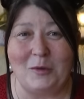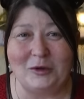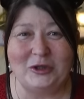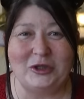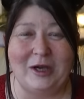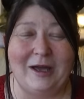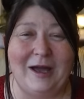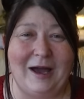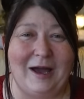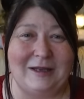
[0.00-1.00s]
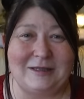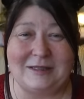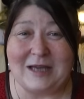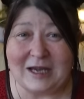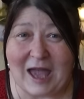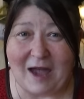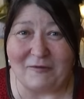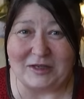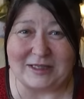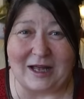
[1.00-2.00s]
much and take care
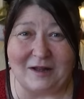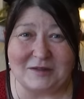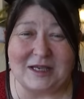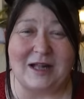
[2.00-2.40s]
of yourselves.